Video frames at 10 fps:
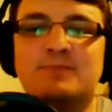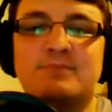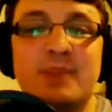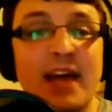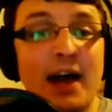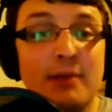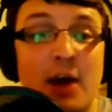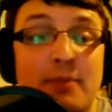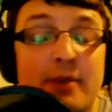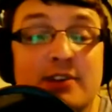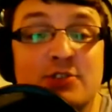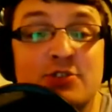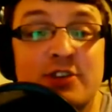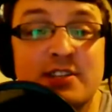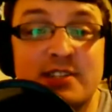But yeah, I hope you guys
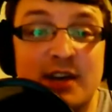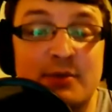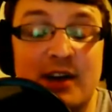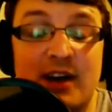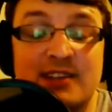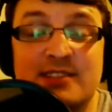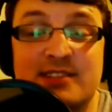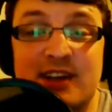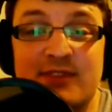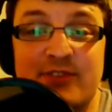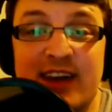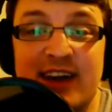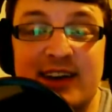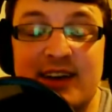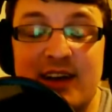enjoyed it. So it's time for
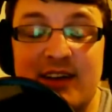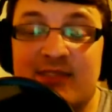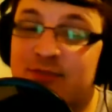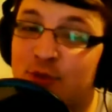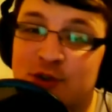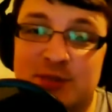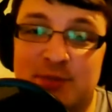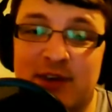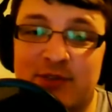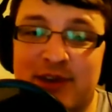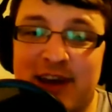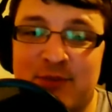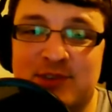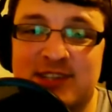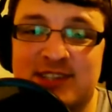that unfortunate part thing that
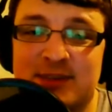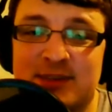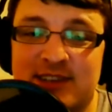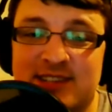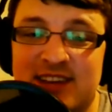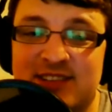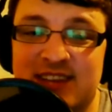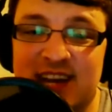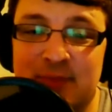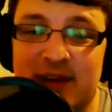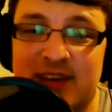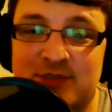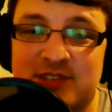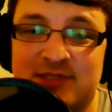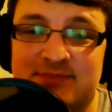everyone says goodbye. So say goodbye,
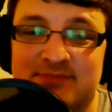Houston.